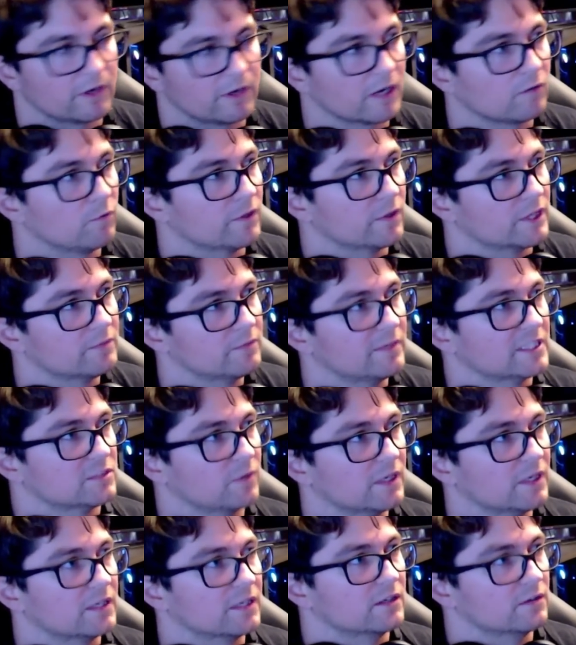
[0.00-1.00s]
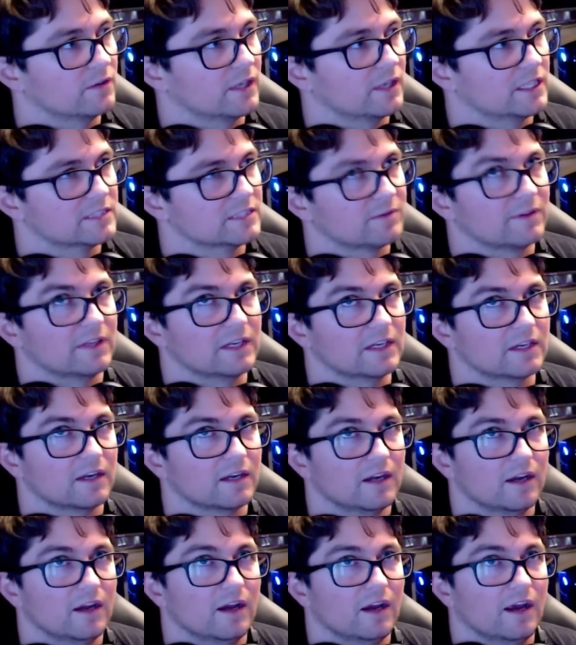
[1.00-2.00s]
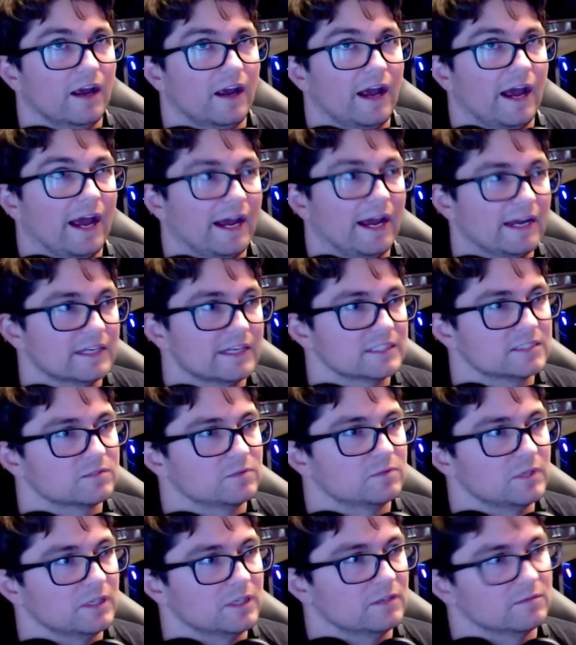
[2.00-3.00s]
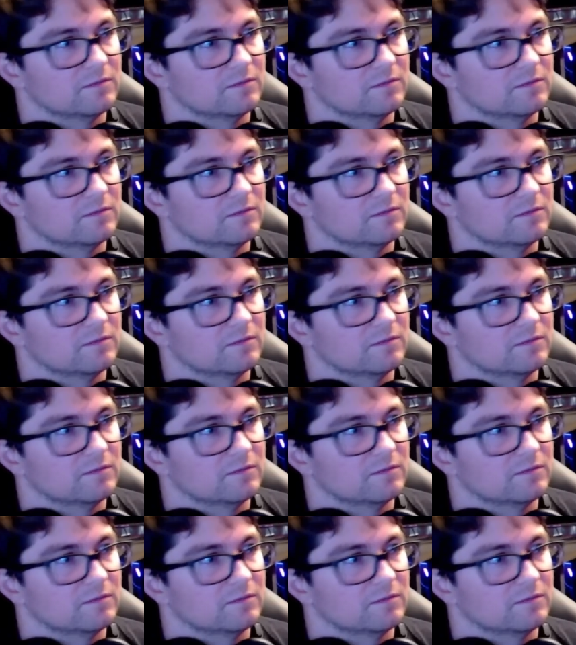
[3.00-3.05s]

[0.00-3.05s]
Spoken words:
like what the best way to do that is. But I think as we